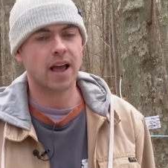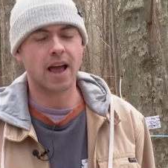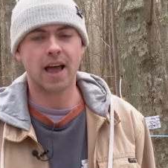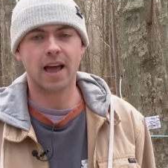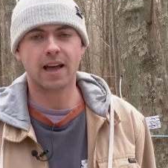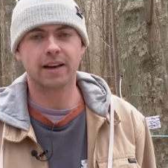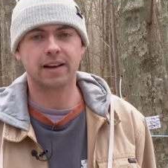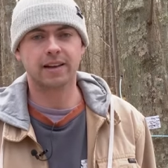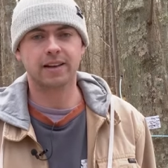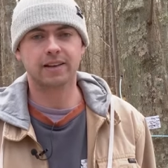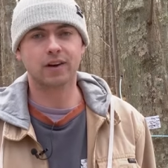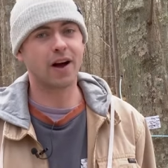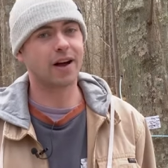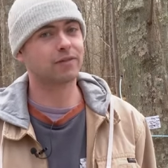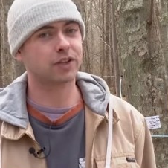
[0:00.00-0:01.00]
And
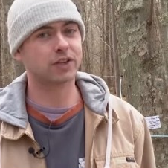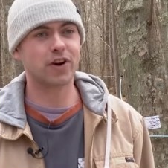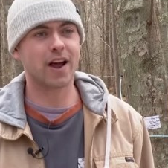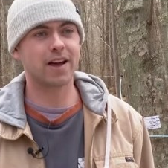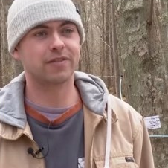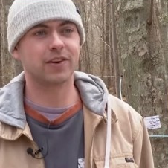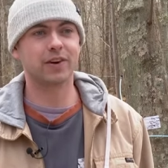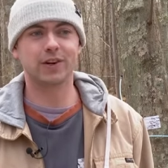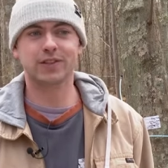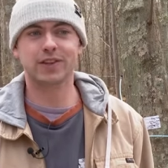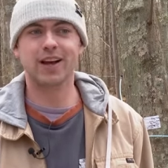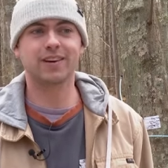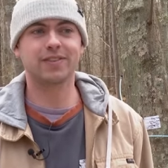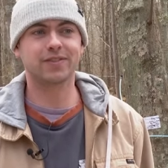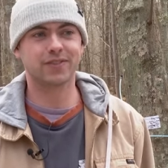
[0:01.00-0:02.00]
you'll have to try it for
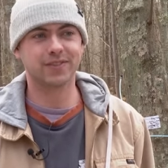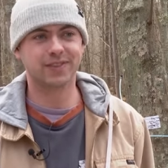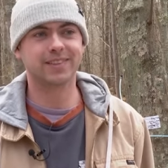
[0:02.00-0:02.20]
yourself.